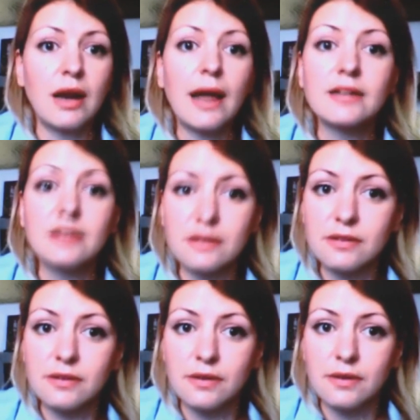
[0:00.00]

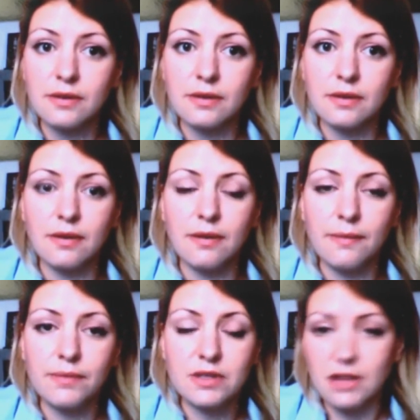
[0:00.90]
elected
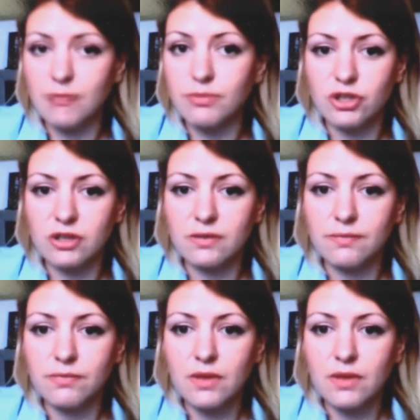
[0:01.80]
subject.